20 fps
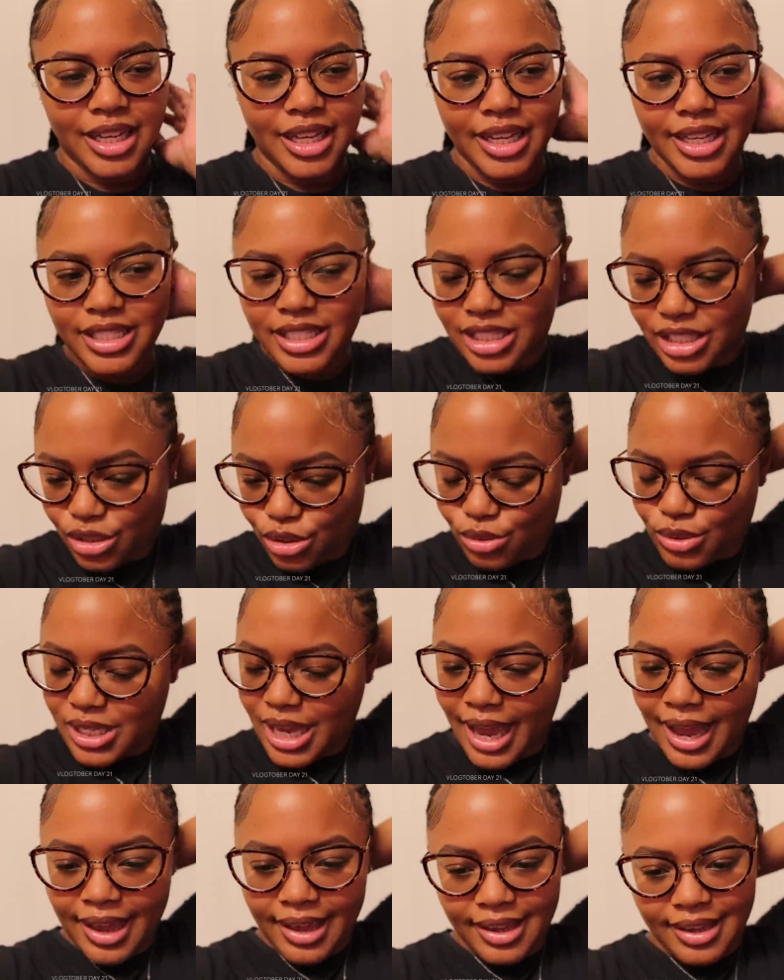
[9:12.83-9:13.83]
It's too
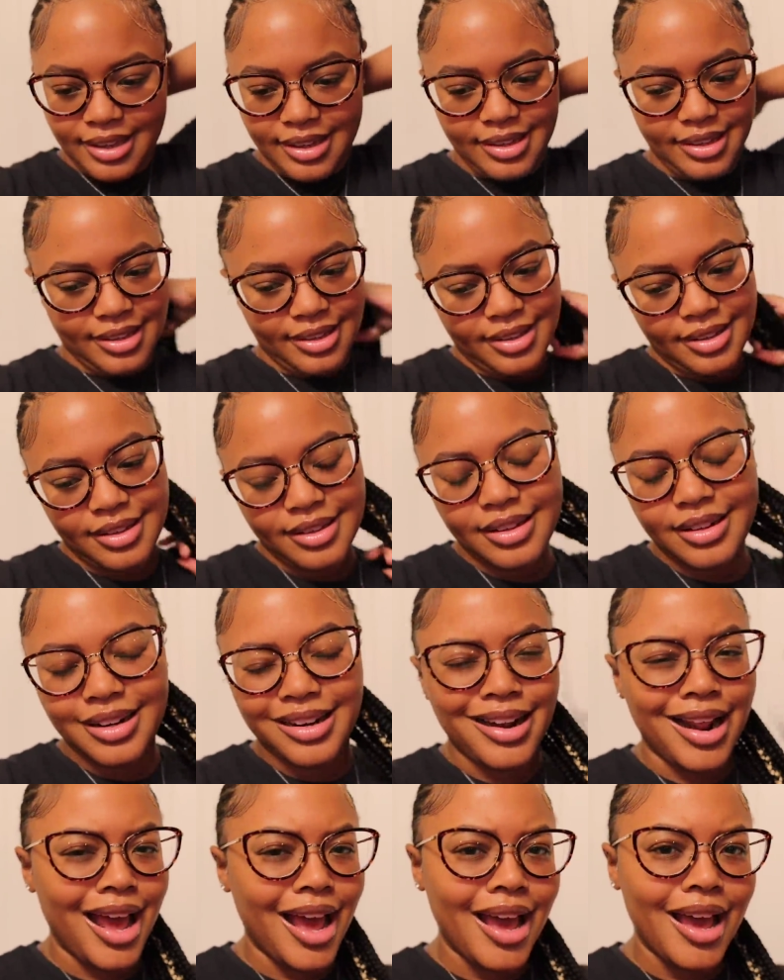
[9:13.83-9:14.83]
tight.
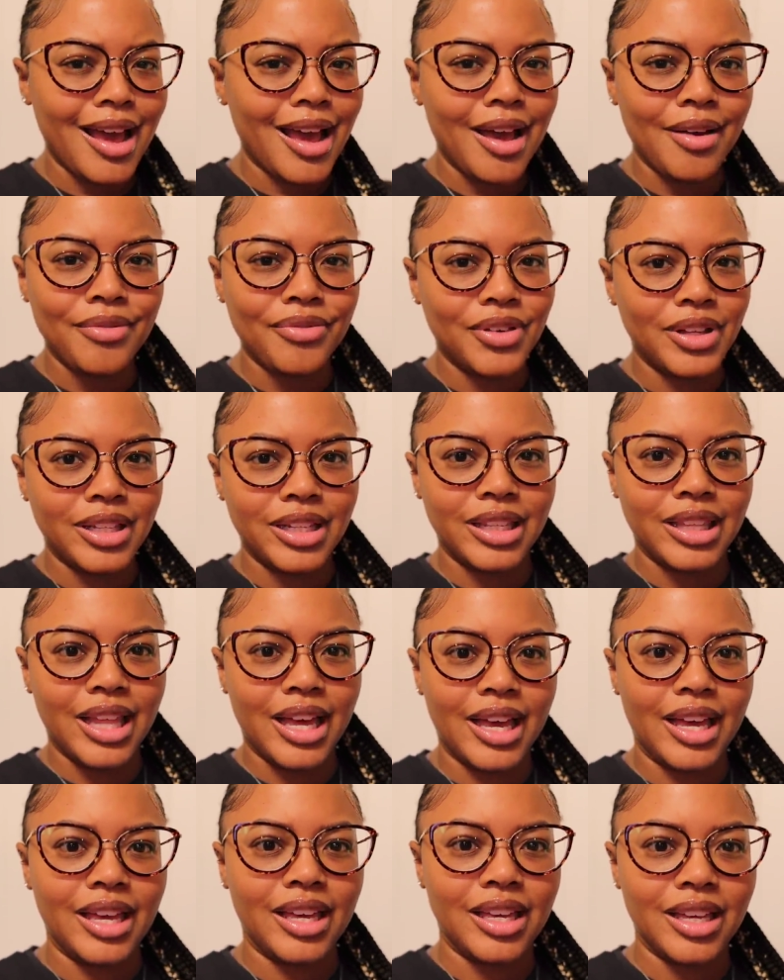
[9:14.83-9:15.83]
Now I'm feeling
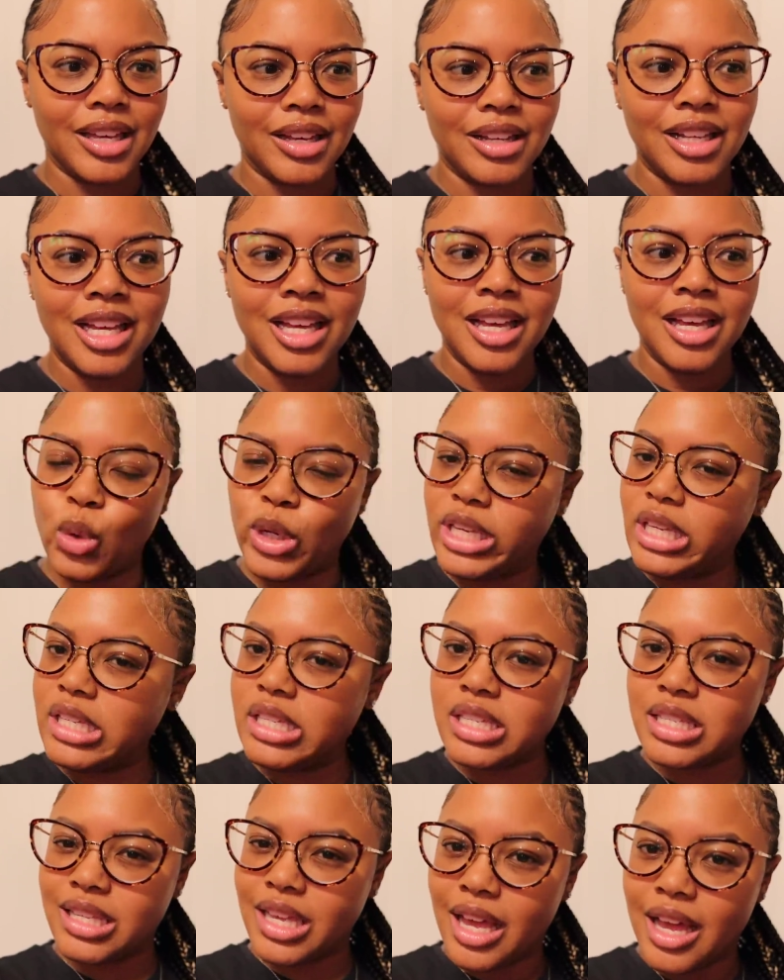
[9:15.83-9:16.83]
like
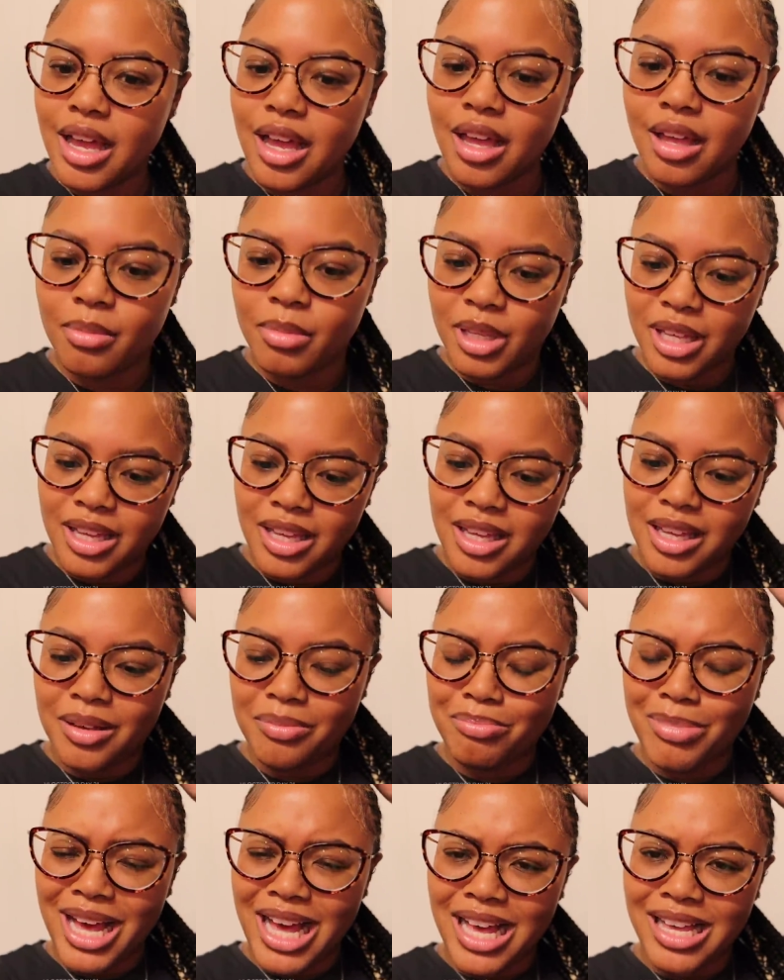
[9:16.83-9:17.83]
wheezed up
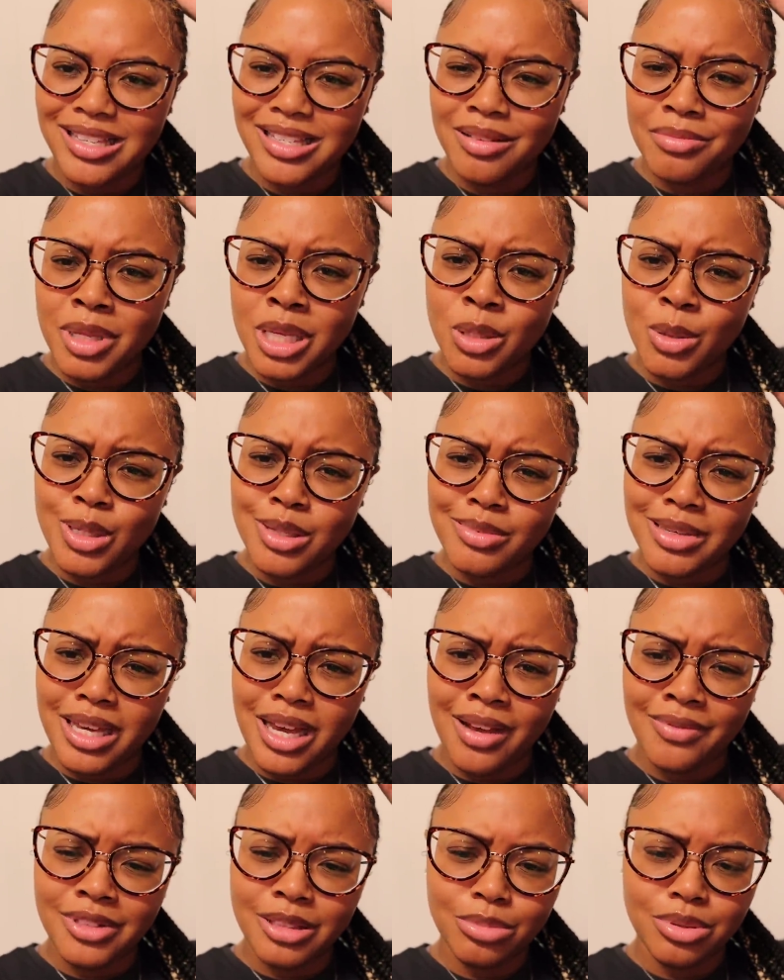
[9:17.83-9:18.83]
by something that's supposed to be
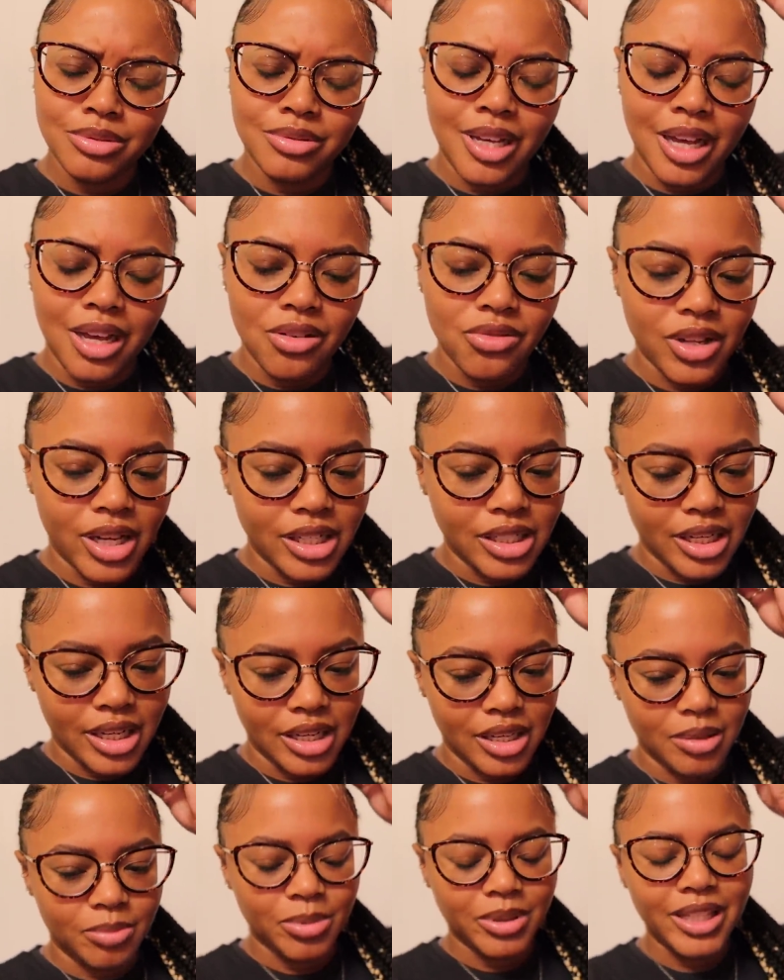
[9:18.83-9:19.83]
comfortable. I don't like
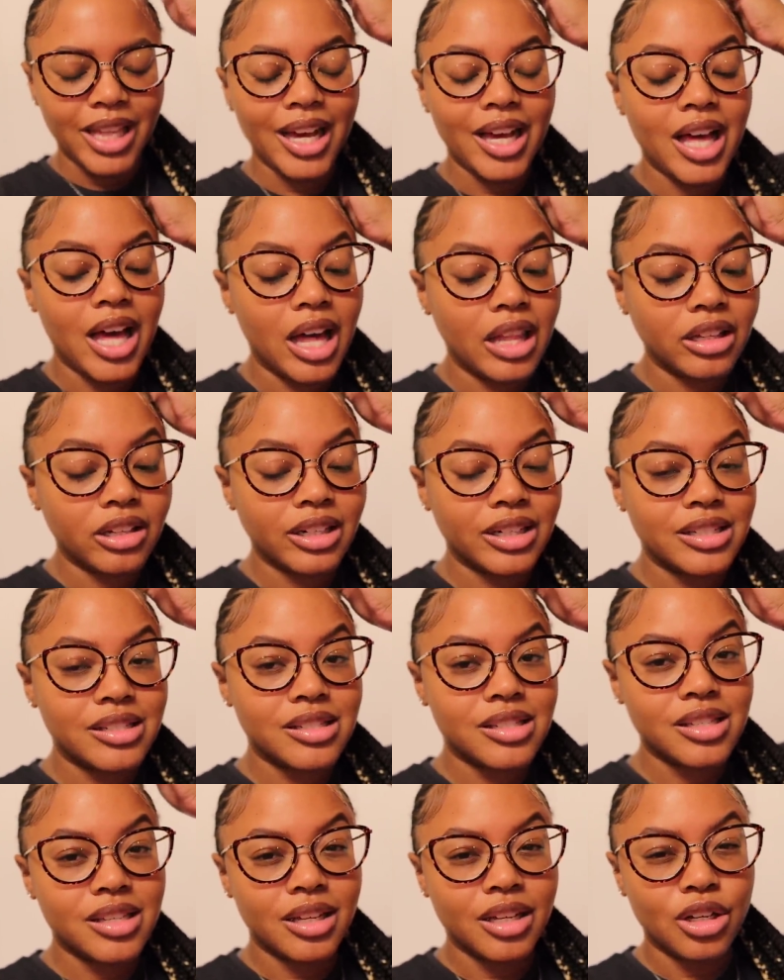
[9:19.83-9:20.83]
that, but that color
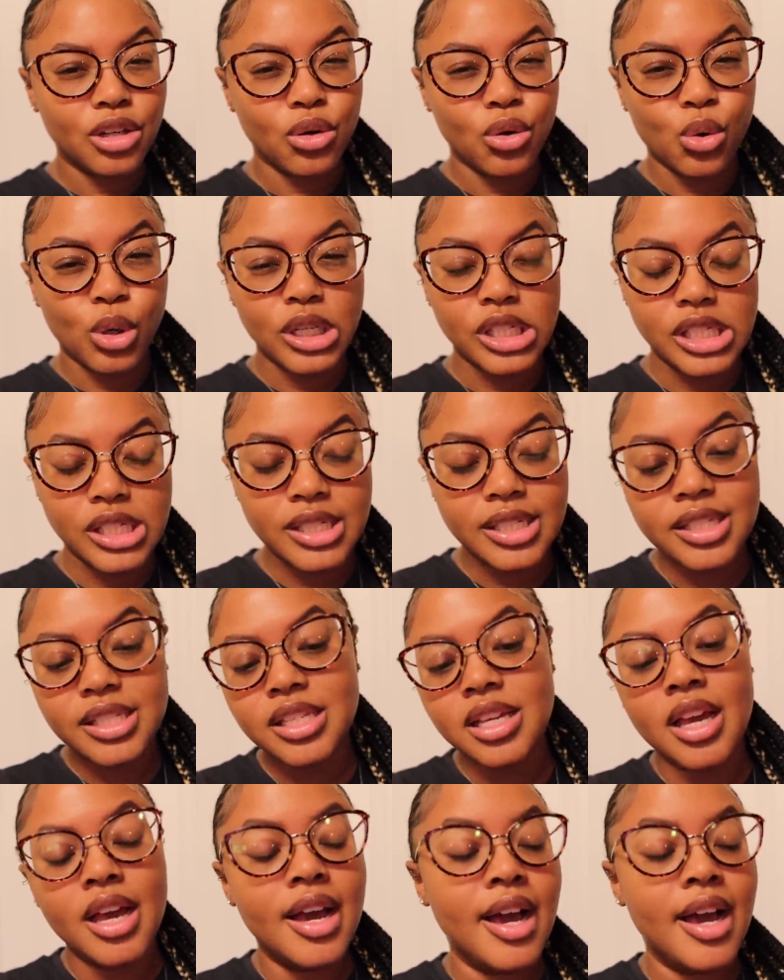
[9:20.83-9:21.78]
is gorgeous.